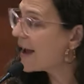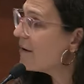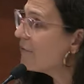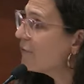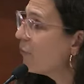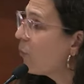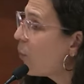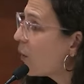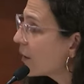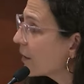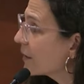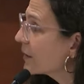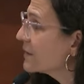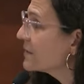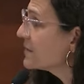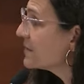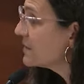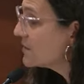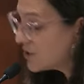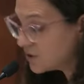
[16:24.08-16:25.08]
I have
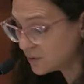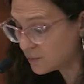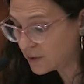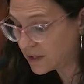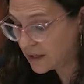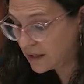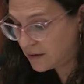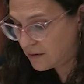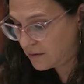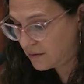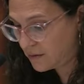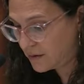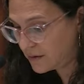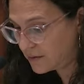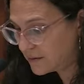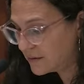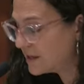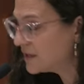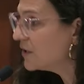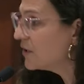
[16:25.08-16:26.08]
work to do
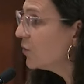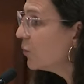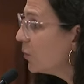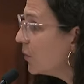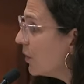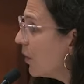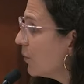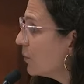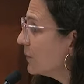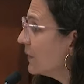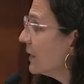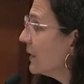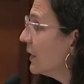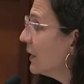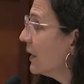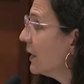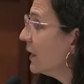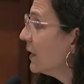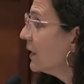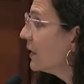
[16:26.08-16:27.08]
here that you will
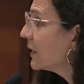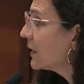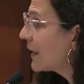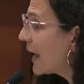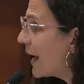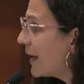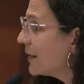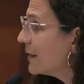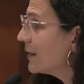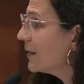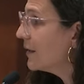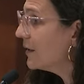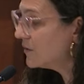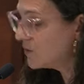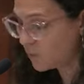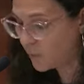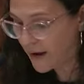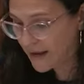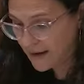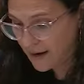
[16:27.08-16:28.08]
only get in the
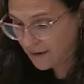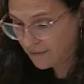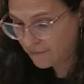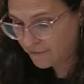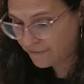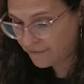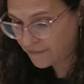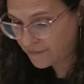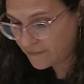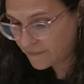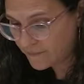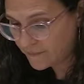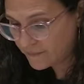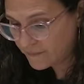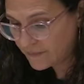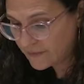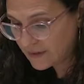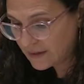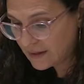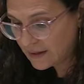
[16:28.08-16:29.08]
way of.
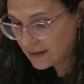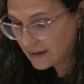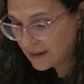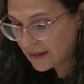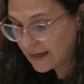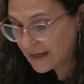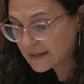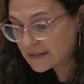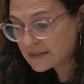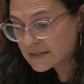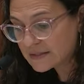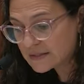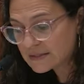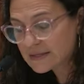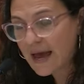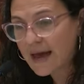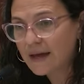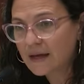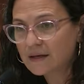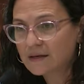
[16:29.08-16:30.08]
And
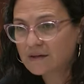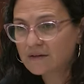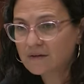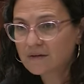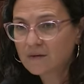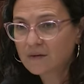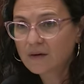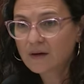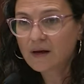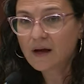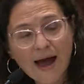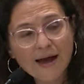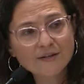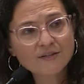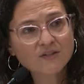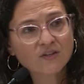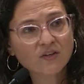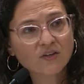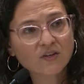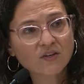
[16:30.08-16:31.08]
instead,
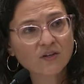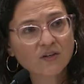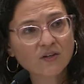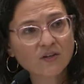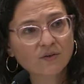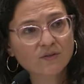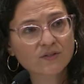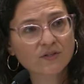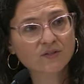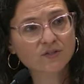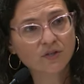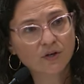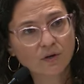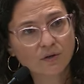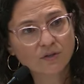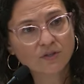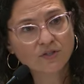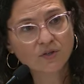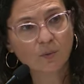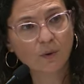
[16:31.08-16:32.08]
I ask you to
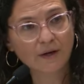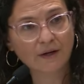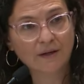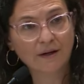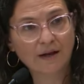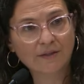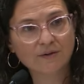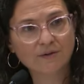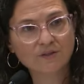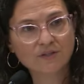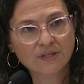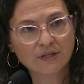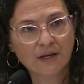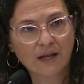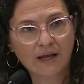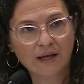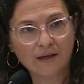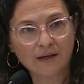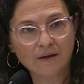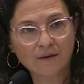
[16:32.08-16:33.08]
turn to one another
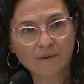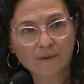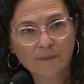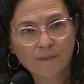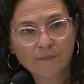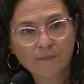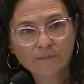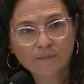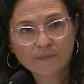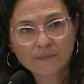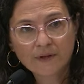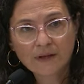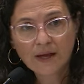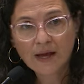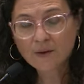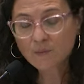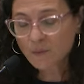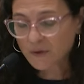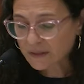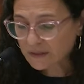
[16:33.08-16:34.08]
today
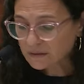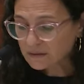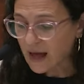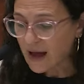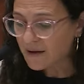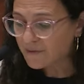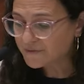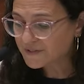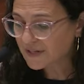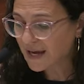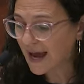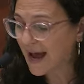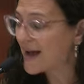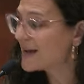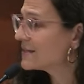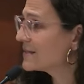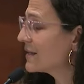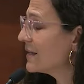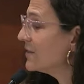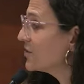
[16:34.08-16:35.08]
and with love
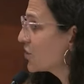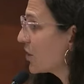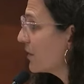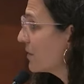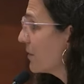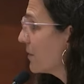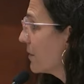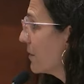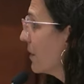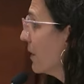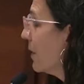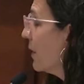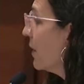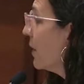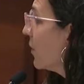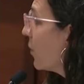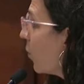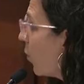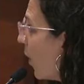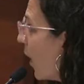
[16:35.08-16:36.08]
to ask each other,
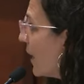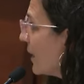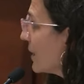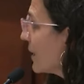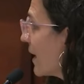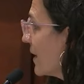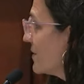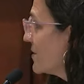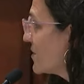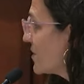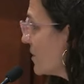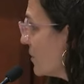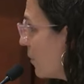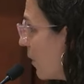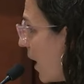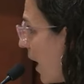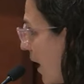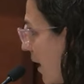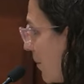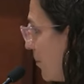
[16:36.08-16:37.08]
what gets you
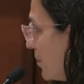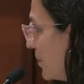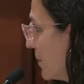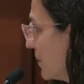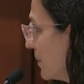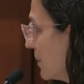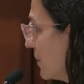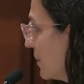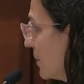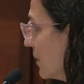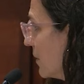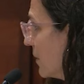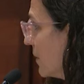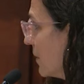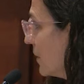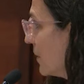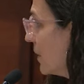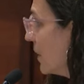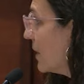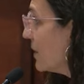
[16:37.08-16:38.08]
up
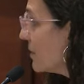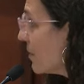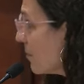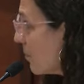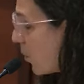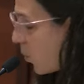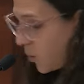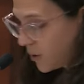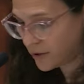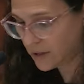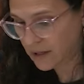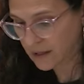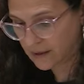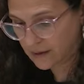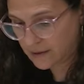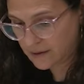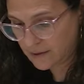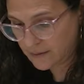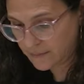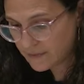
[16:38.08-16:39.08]
in the
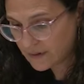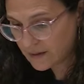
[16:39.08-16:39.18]
morning?